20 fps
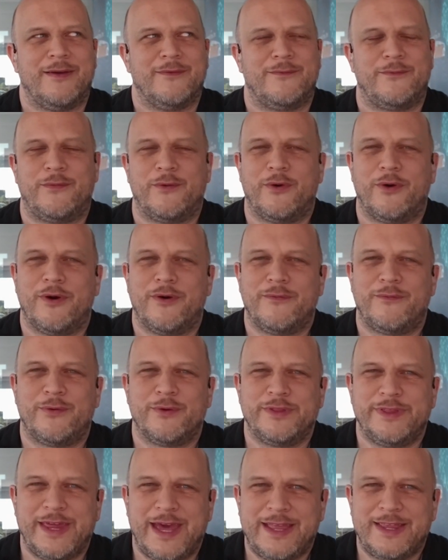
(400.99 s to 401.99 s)
For
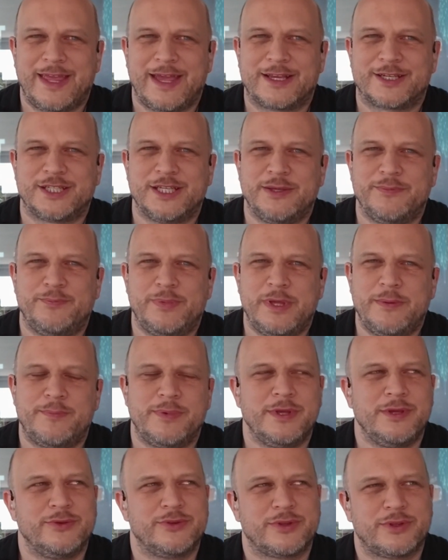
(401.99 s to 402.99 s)
that, actually,
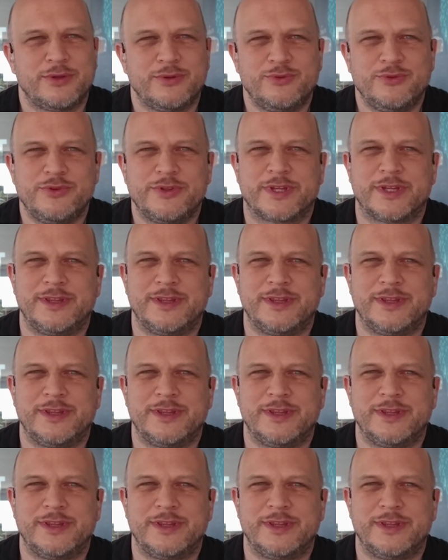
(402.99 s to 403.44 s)
people use tools,